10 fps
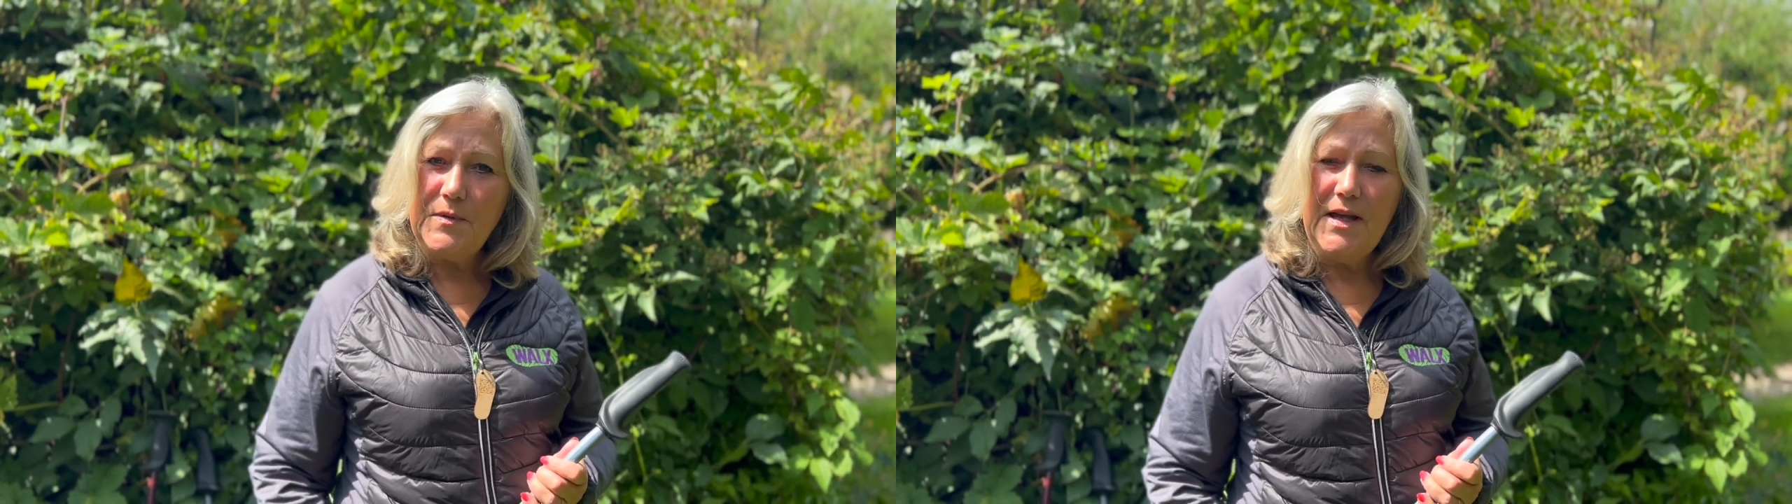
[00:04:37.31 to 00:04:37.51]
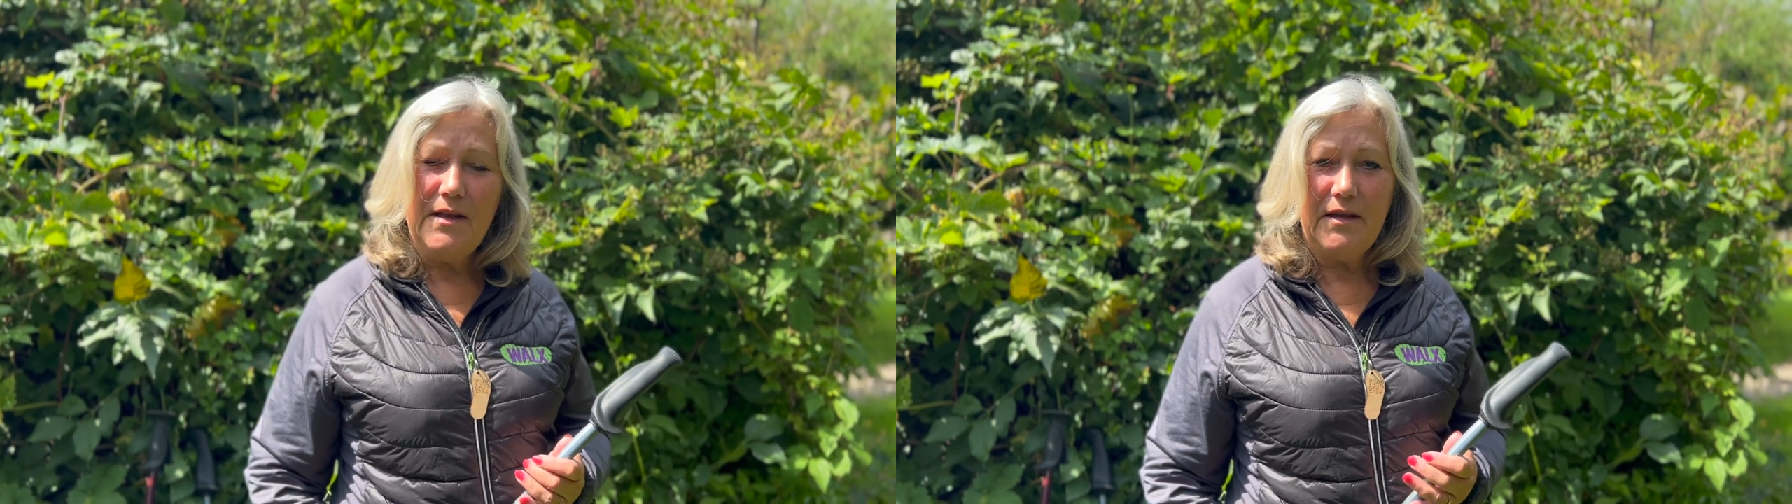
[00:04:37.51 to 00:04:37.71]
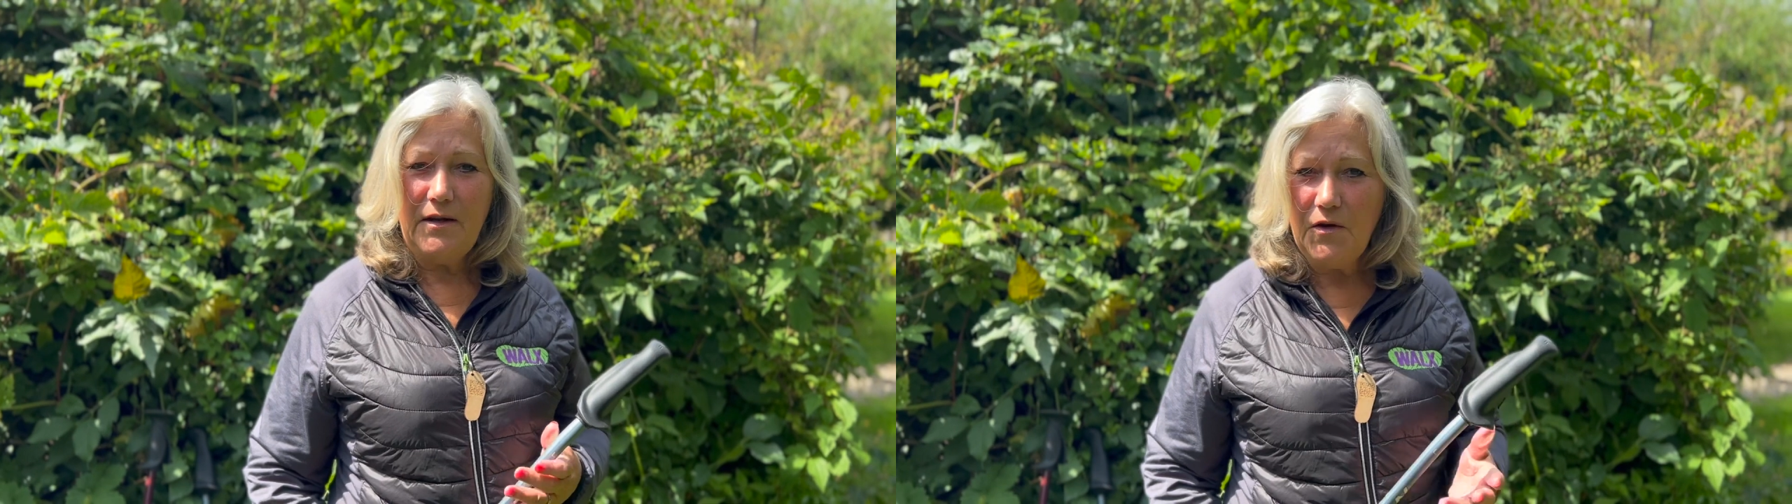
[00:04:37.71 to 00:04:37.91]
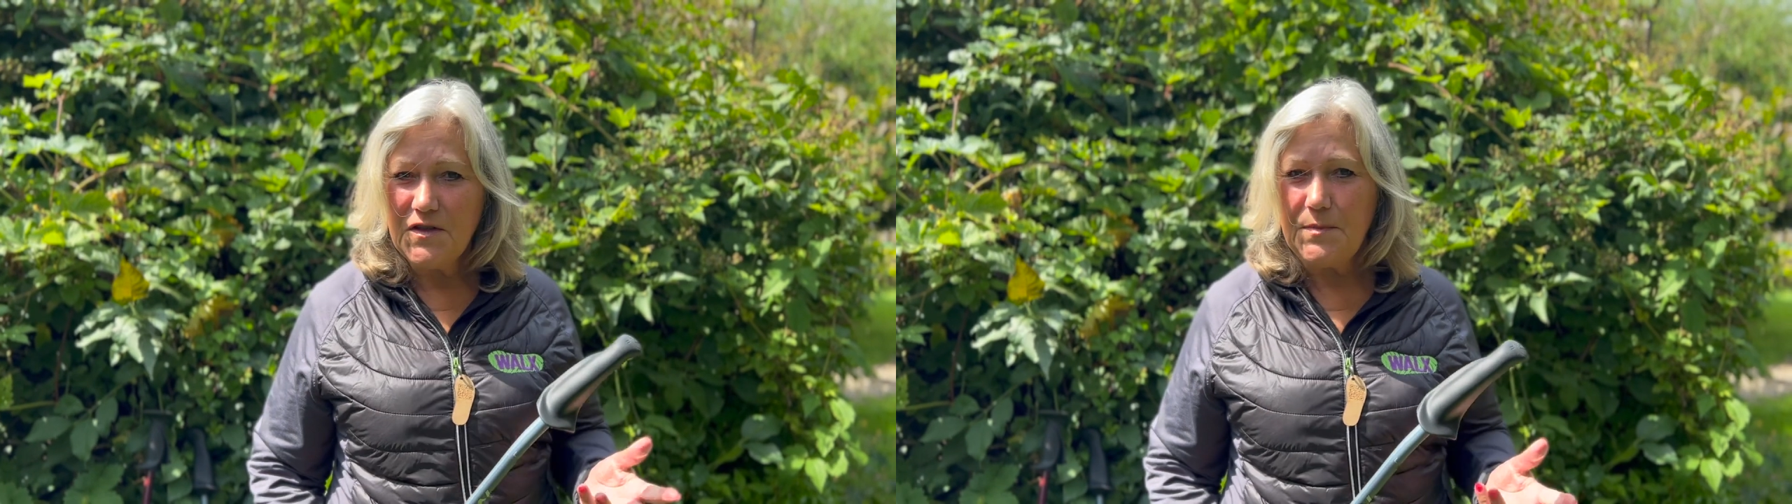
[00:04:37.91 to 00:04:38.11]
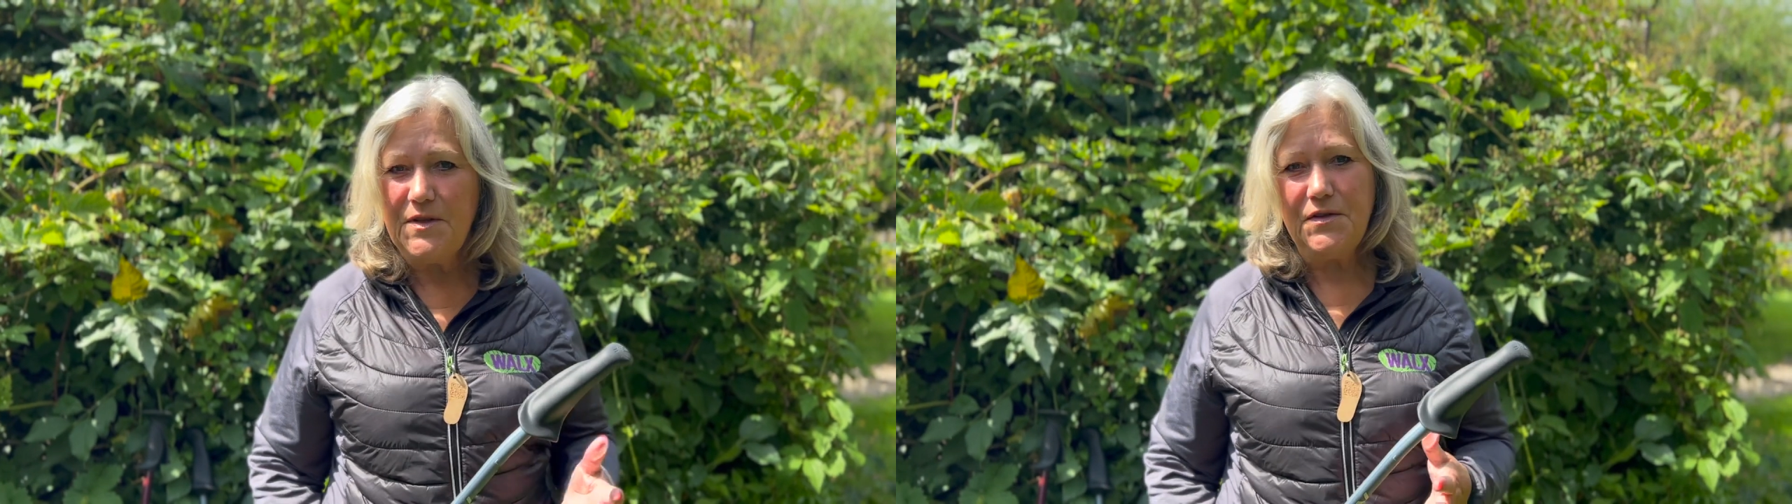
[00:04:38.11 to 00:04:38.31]
with in
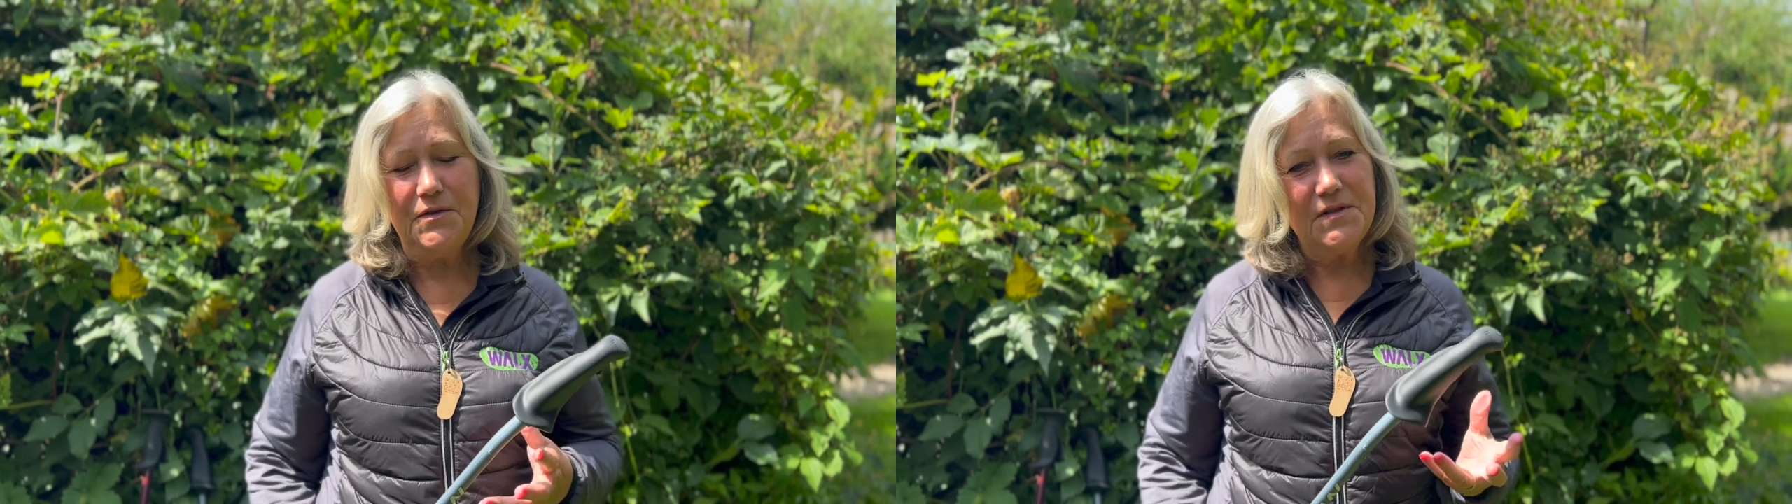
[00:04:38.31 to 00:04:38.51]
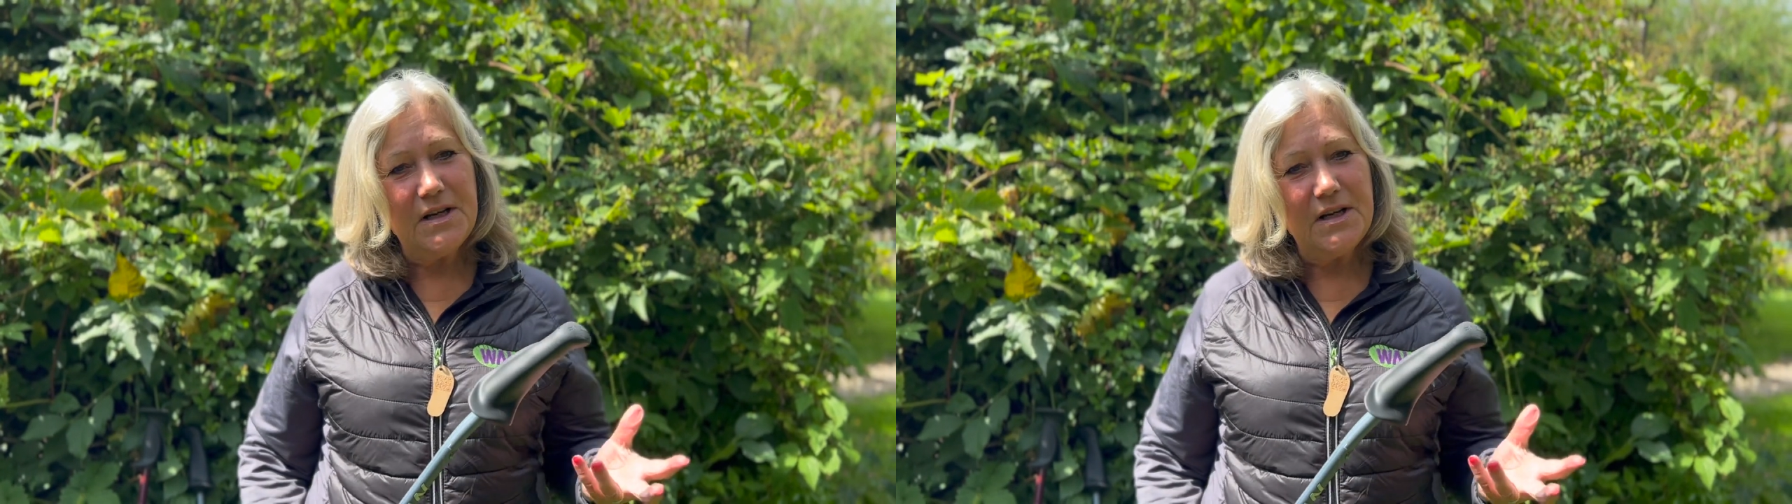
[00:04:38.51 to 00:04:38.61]
hospitals,